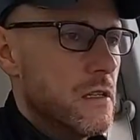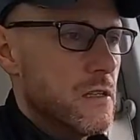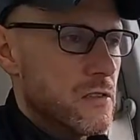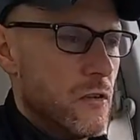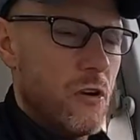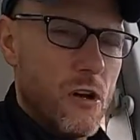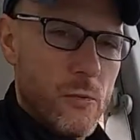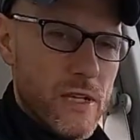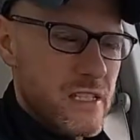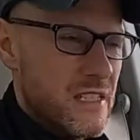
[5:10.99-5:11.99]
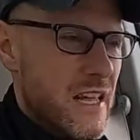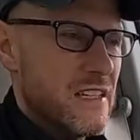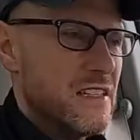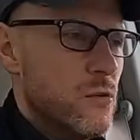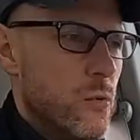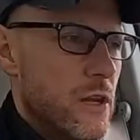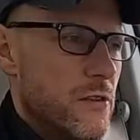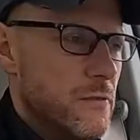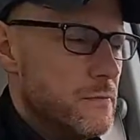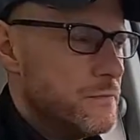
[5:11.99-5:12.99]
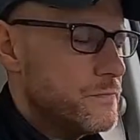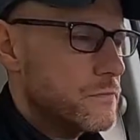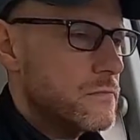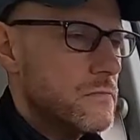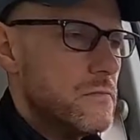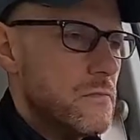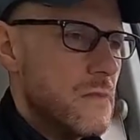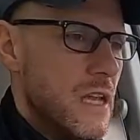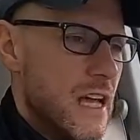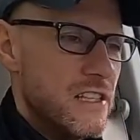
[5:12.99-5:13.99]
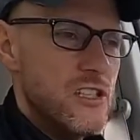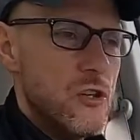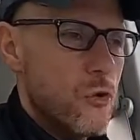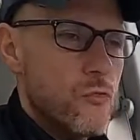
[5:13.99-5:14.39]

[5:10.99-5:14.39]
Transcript: so always nasty weather. Has no